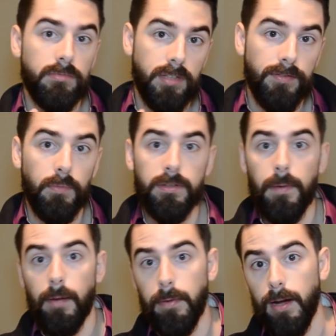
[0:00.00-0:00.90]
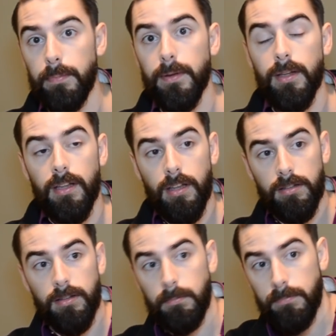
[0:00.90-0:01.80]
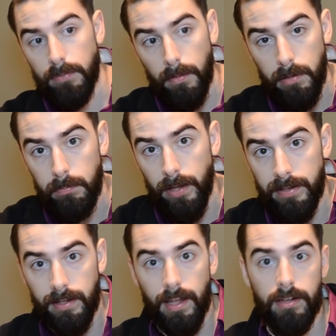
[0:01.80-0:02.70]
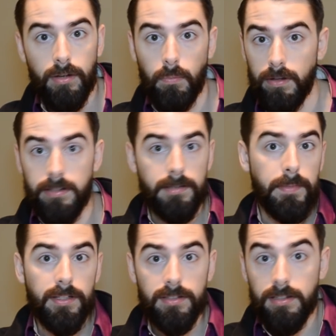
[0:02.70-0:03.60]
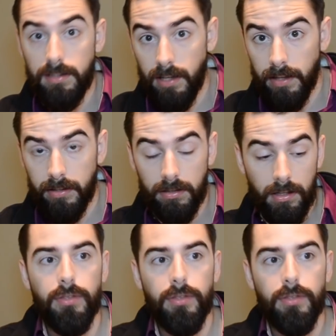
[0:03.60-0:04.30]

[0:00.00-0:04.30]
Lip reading: Different ones pop up. Some probably blend together and one disappears into the other.